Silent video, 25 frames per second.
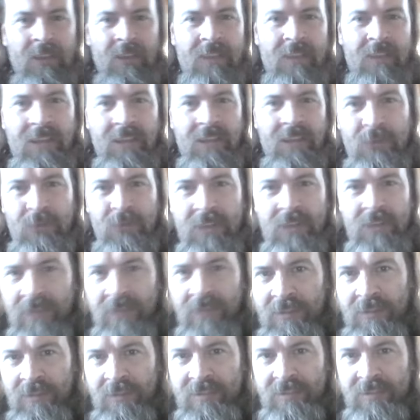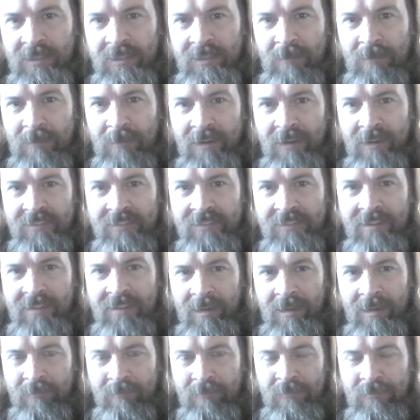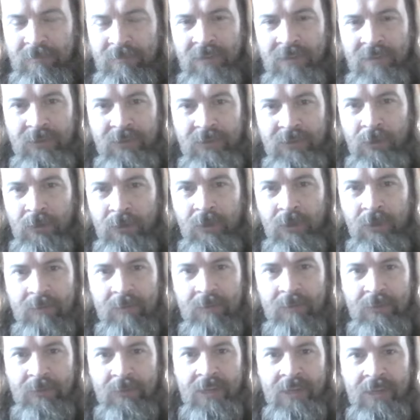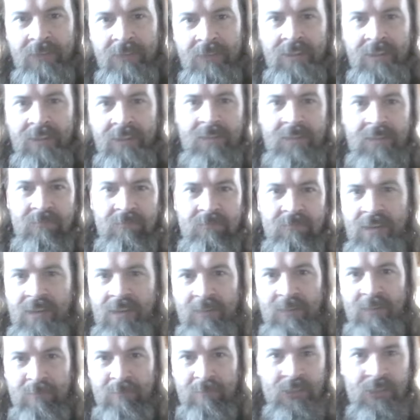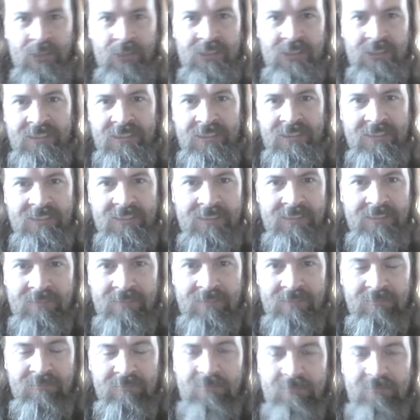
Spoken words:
They do give you a certain amount of time if you don't upgrade, like you have to purchase and